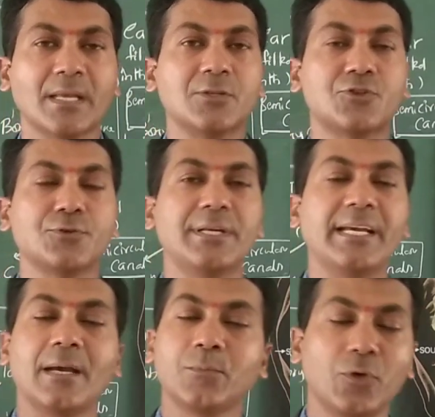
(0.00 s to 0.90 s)
Today
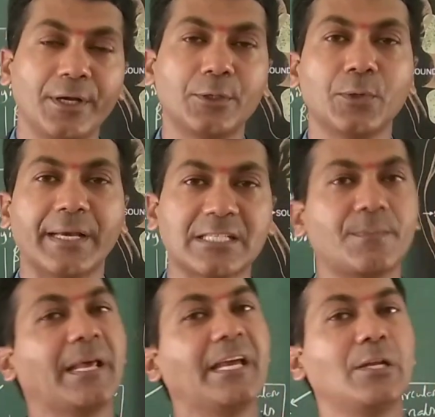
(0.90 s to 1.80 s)
I am going to
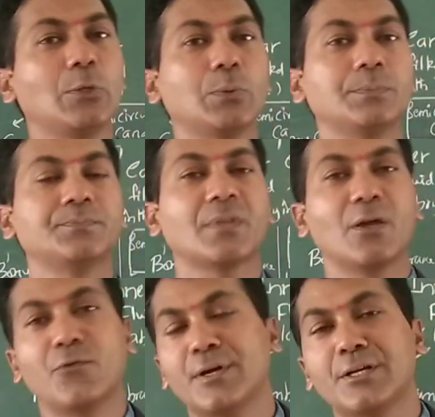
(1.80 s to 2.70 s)
explain you a
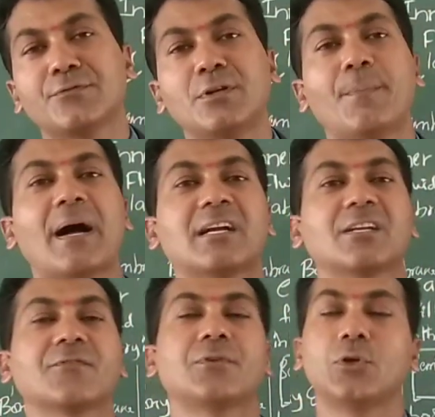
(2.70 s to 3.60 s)
wonderful part
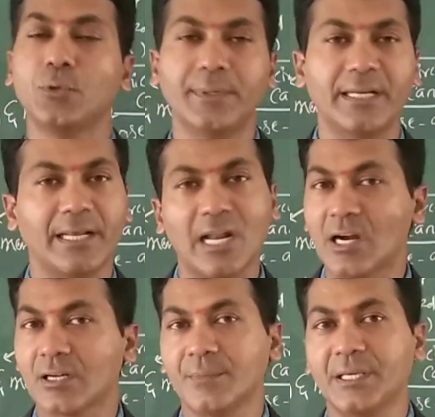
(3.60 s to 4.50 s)
of human
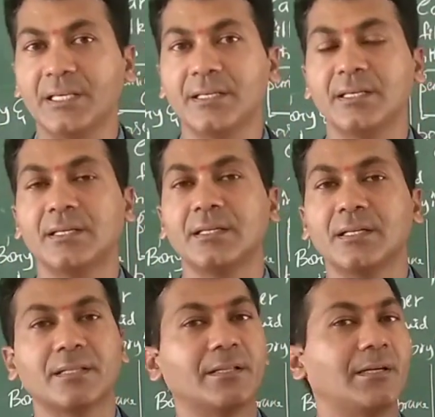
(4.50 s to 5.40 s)
anatomy,
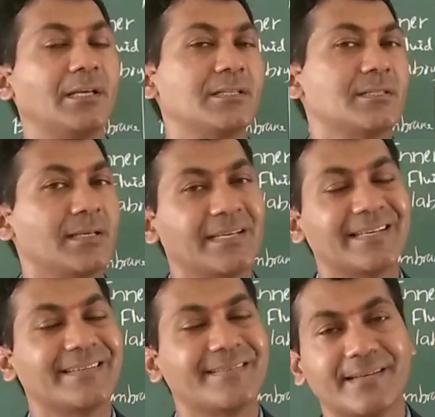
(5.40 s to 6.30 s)
that is
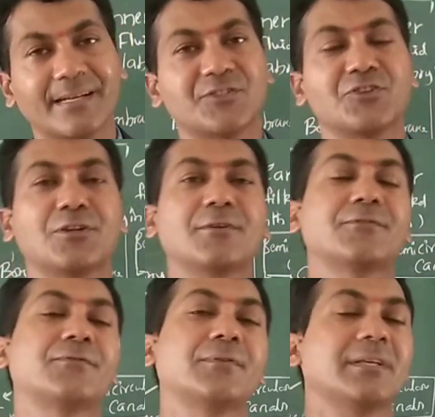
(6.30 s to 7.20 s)
structure
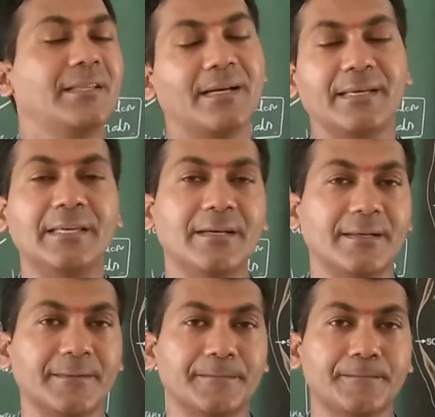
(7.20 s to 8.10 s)
of the
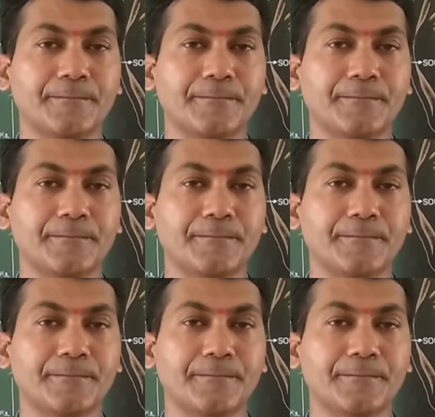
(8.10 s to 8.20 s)
ear.